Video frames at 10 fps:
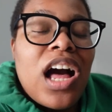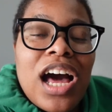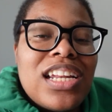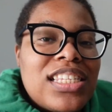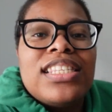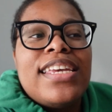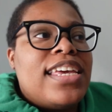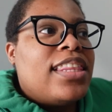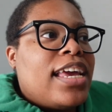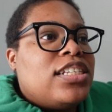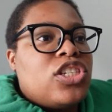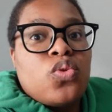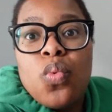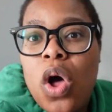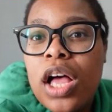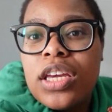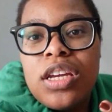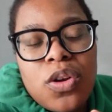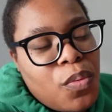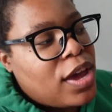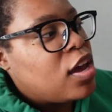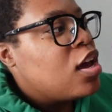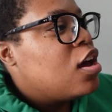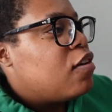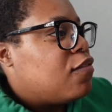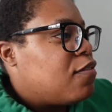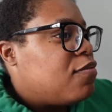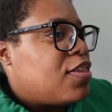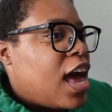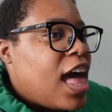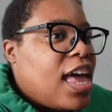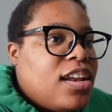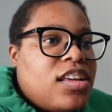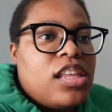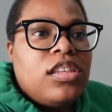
honestly, like just walking away from that